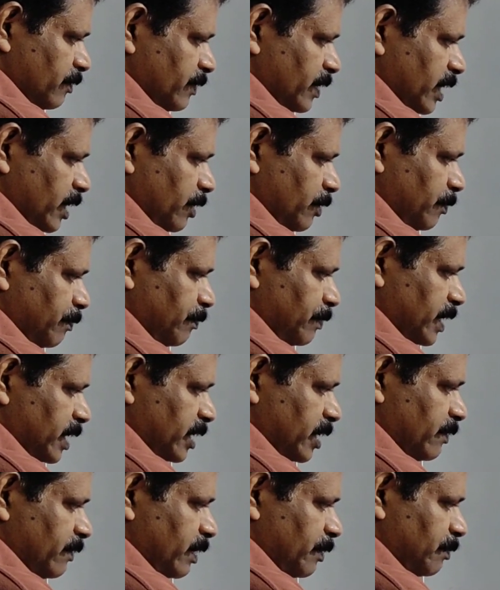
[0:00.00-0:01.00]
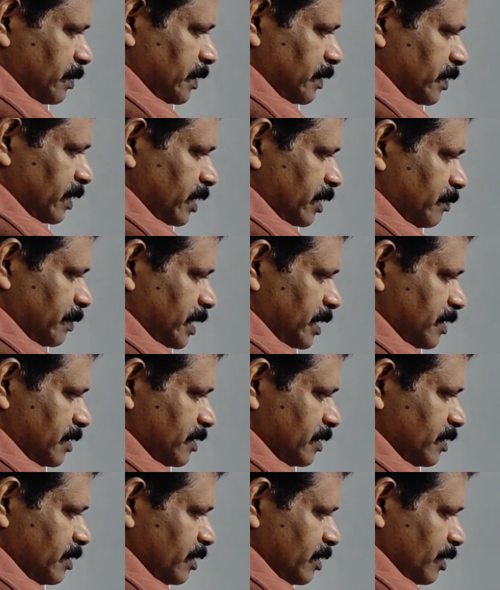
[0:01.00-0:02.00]
we have picked one pivot element,
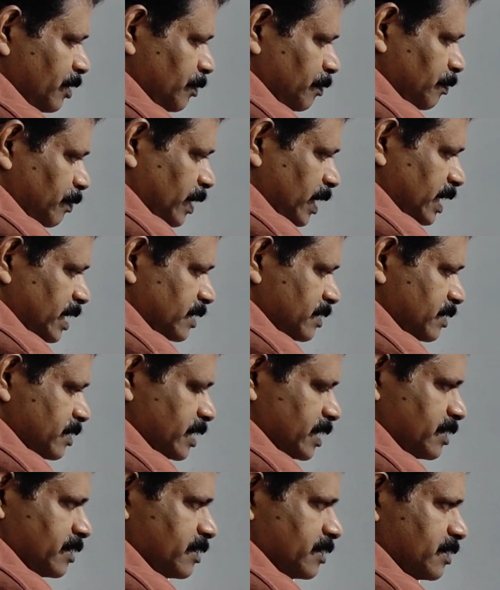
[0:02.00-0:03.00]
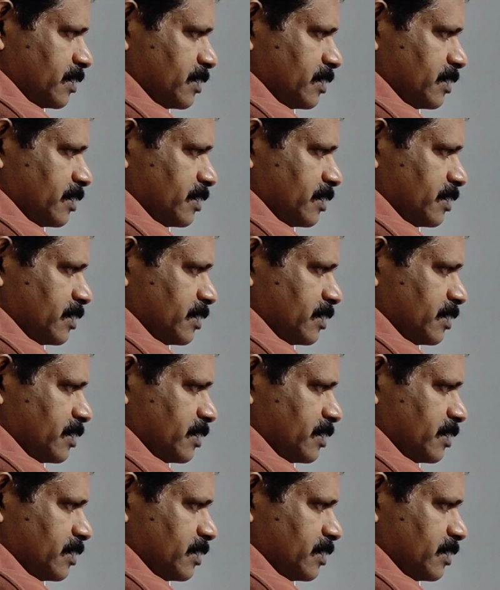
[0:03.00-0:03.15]
placed it